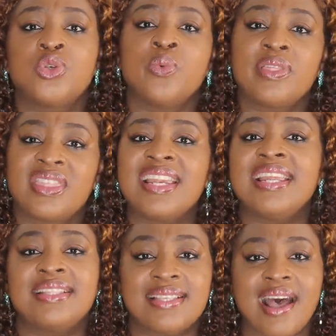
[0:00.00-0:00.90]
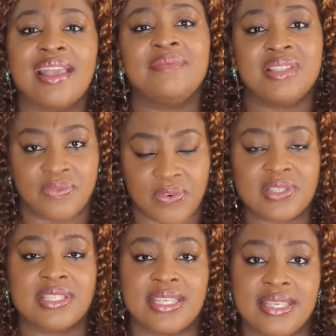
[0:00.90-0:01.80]
to a three-time
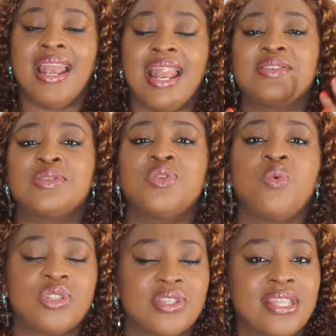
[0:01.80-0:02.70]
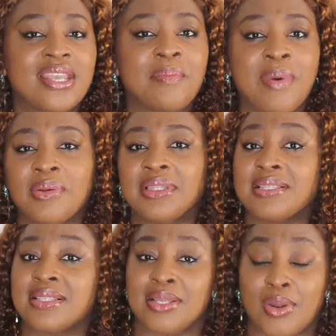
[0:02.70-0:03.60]
divorcee? Let us know what you think about
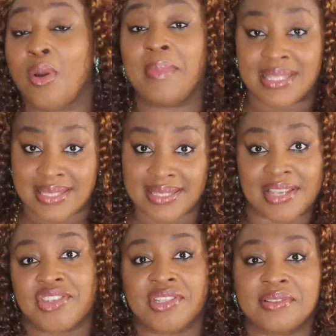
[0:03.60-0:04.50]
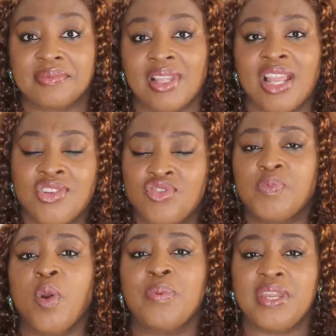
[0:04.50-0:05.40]
this in the comments section. Drop
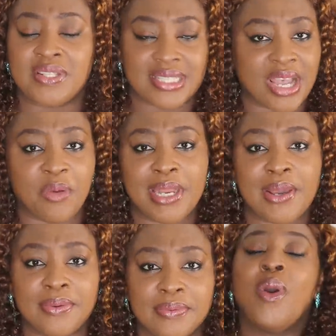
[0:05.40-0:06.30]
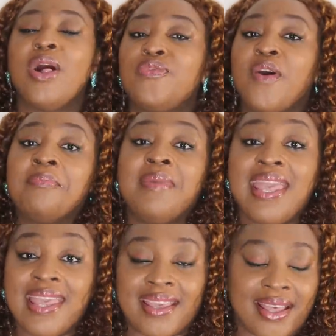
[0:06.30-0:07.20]
your opinions down below. Well, for
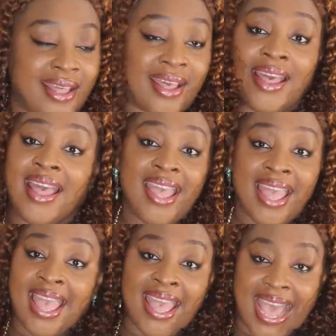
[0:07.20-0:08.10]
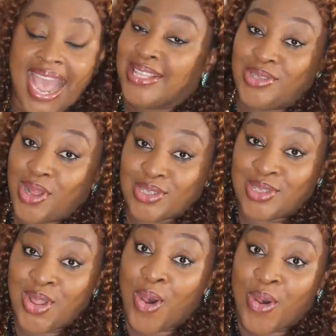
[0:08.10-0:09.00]
me, I do not
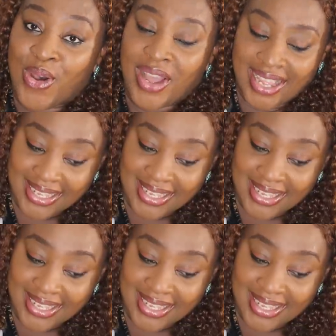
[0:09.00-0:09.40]
know.